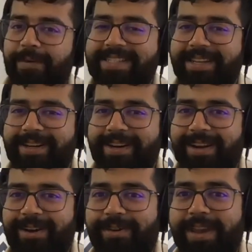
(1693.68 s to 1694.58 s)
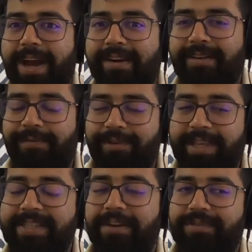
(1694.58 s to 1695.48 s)
mentioned looking for
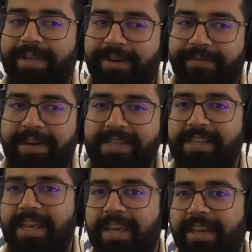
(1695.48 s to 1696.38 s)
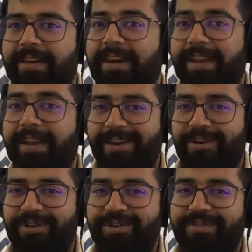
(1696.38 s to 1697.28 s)
things outside of Fastai. Lingering
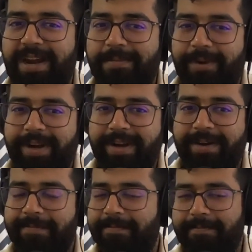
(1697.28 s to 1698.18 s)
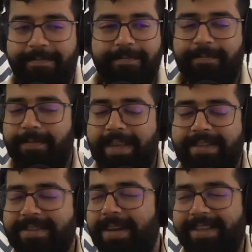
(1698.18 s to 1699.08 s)
on to that point,
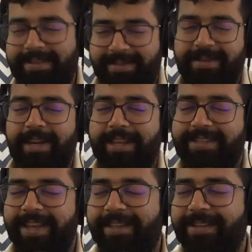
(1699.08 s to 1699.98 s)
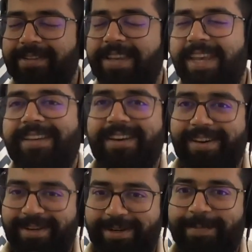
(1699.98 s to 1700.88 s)
let's take the snake
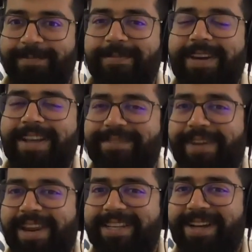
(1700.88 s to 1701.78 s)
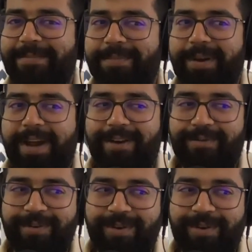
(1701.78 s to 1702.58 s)
classifier example. How